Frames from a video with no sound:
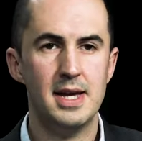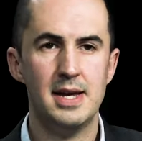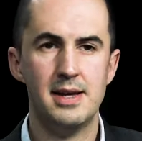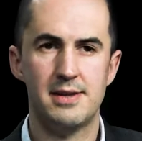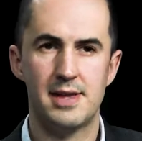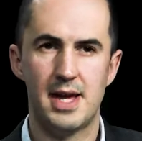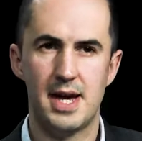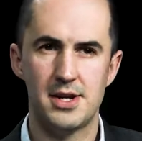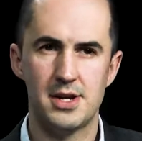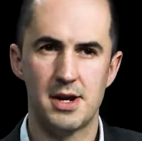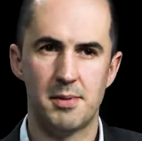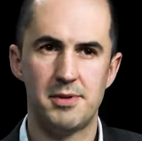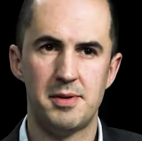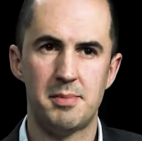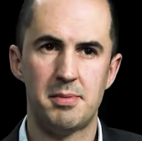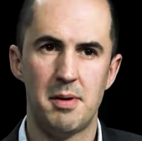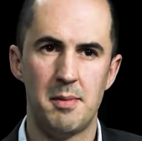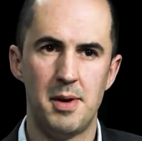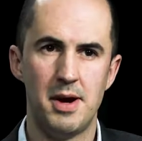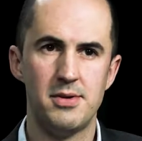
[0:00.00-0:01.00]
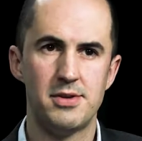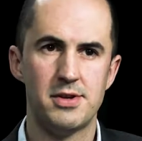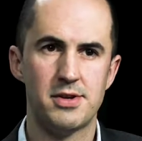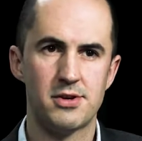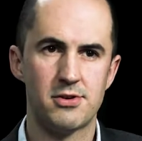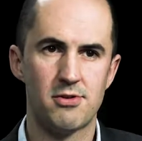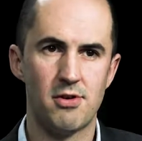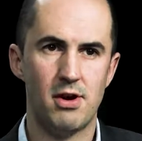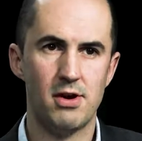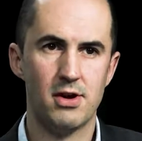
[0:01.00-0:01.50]
It's their job to promote a
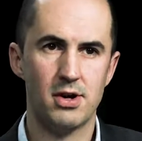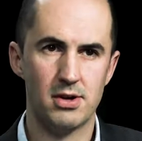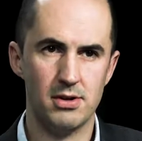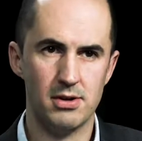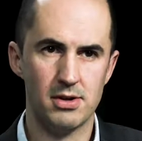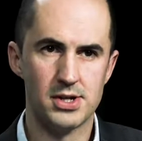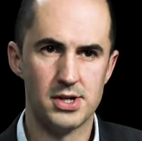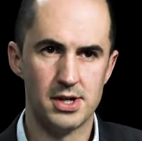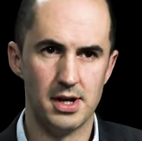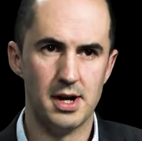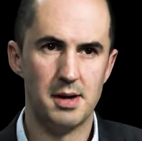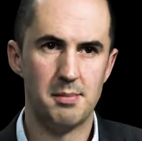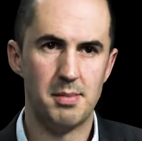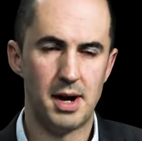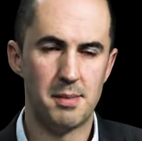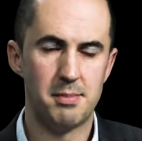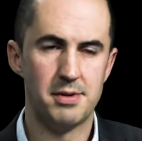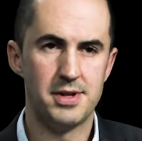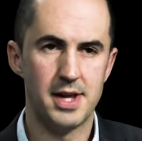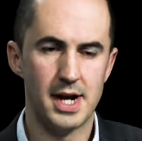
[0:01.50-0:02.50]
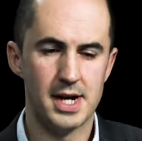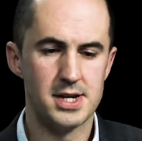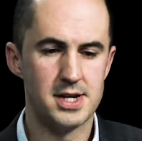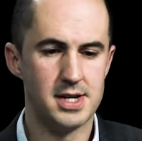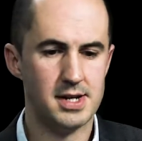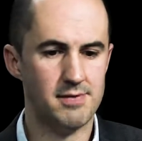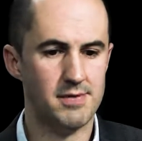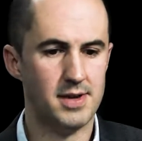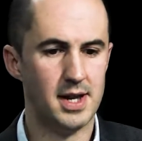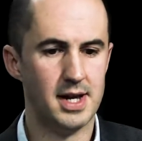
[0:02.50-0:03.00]
strong culture about
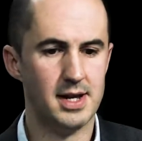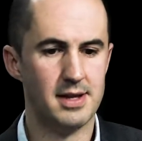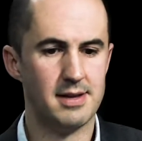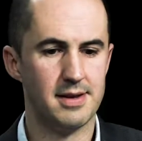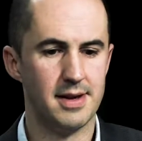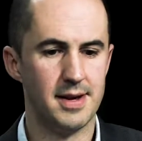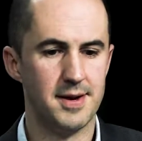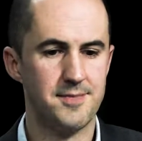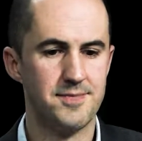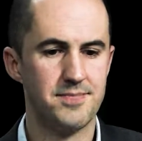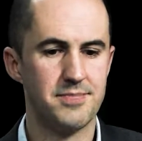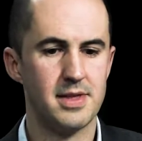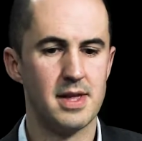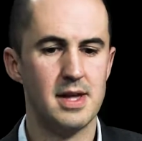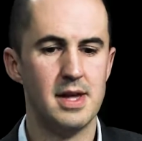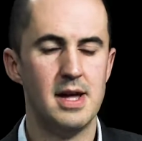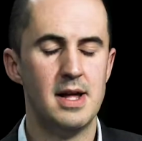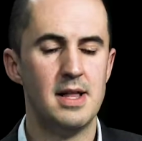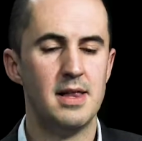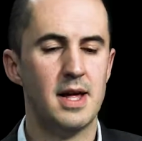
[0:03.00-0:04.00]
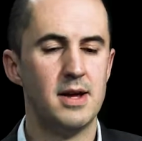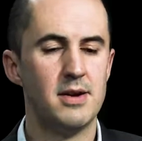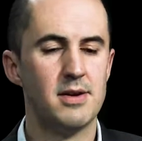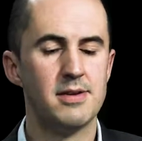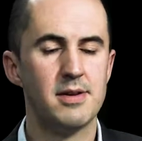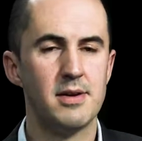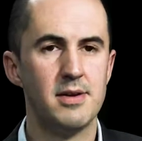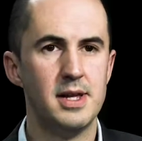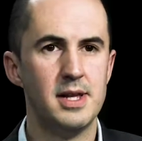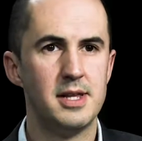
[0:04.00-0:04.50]
protection of data. They
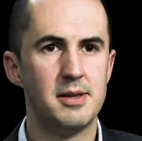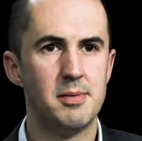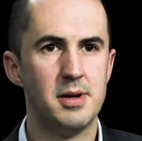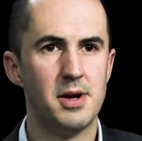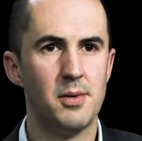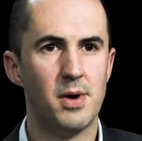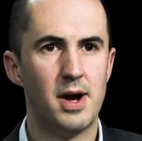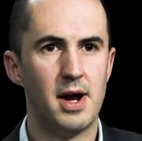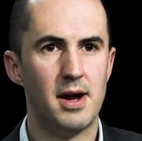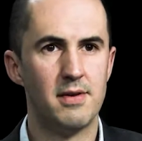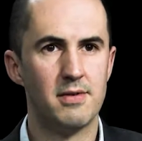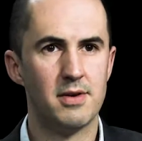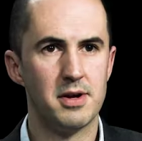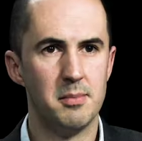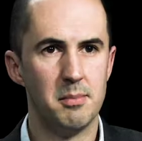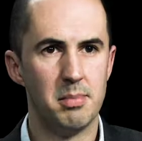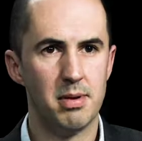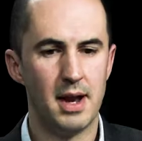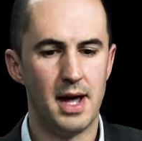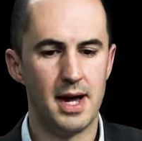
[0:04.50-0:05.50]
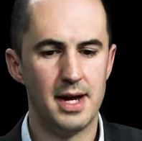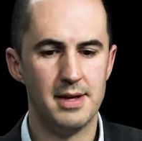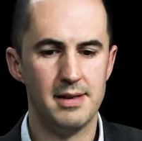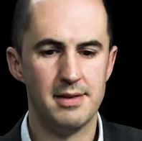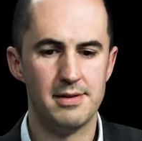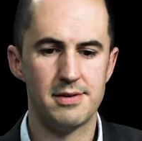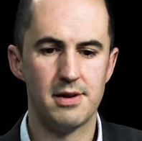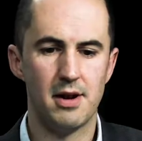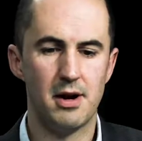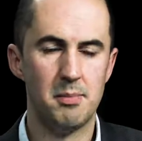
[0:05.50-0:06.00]
also need to be aware of
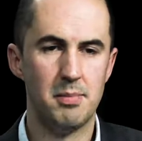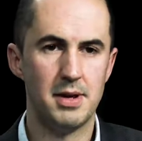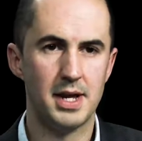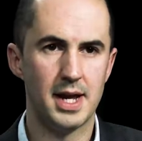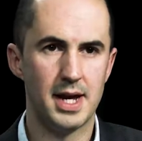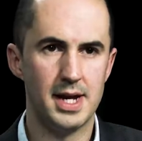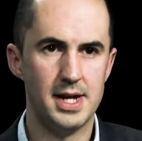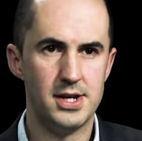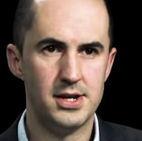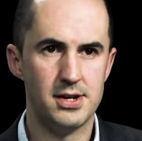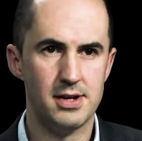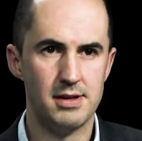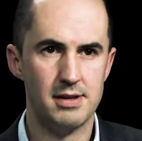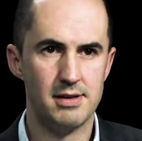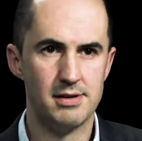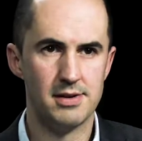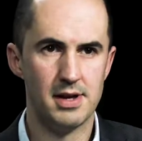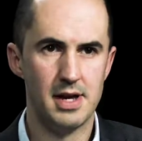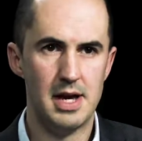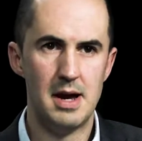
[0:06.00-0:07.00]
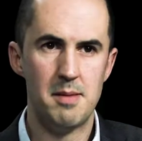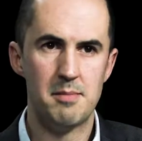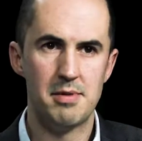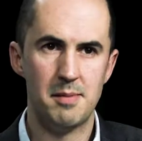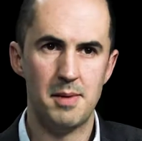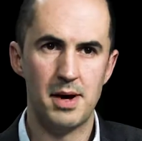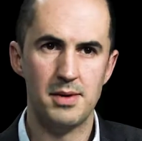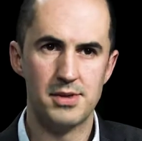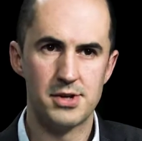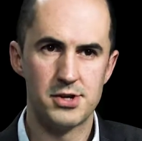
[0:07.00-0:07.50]
compliance, obligations,
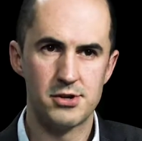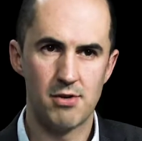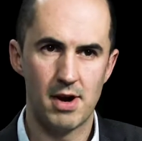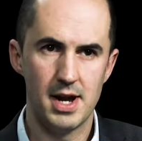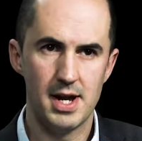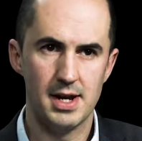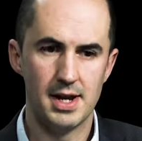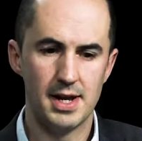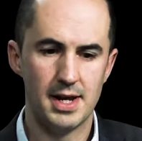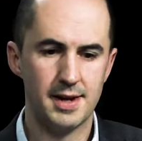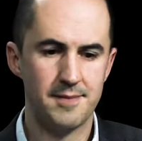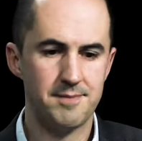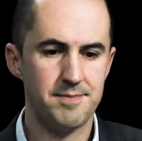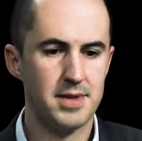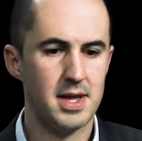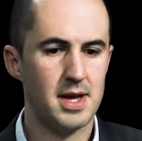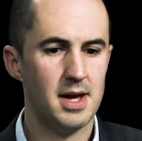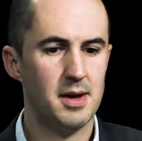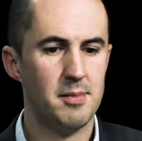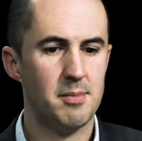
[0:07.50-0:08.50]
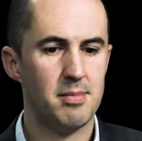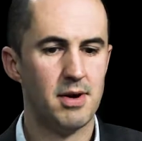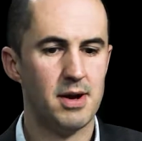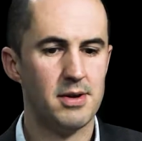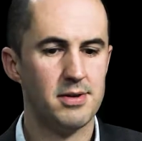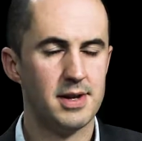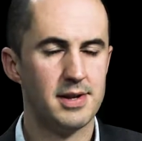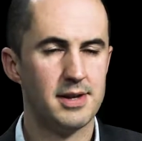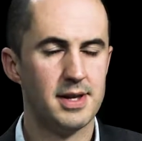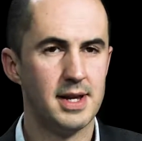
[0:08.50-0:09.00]
promote the training and
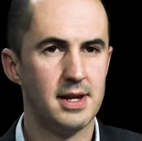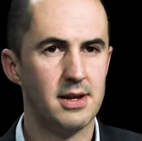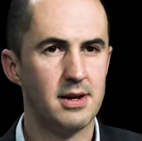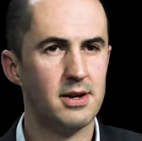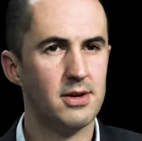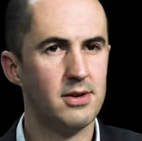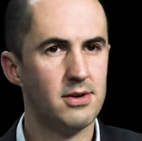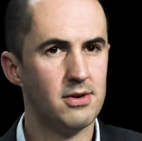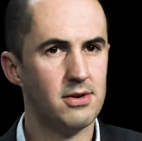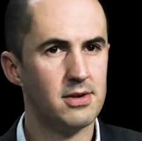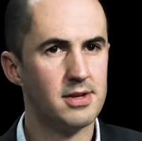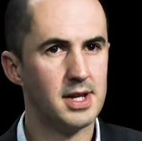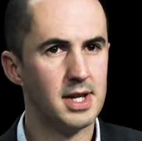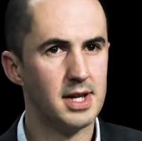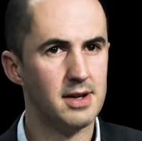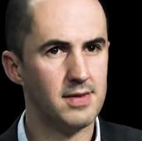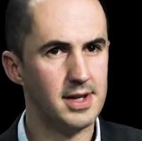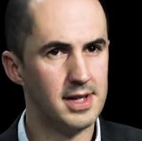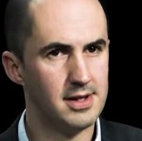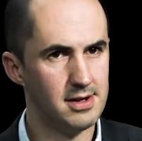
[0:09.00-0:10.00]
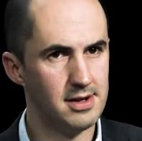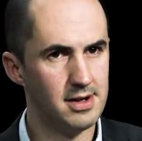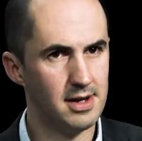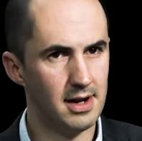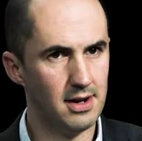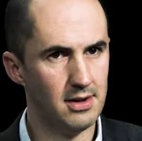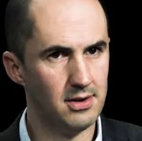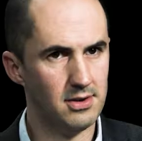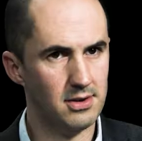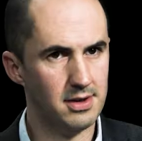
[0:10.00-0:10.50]
processing and conducting of
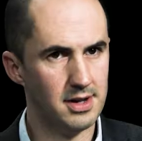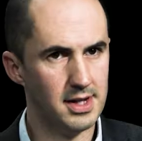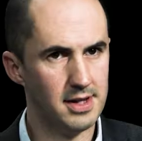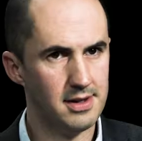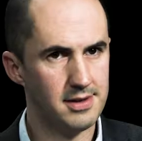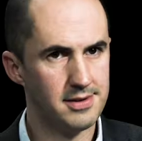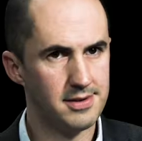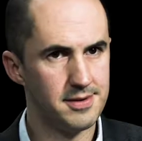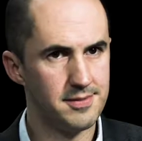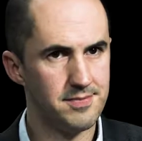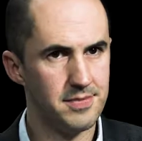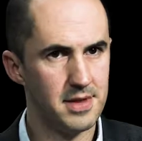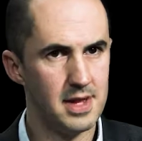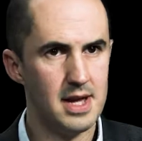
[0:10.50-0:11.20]
internal audits.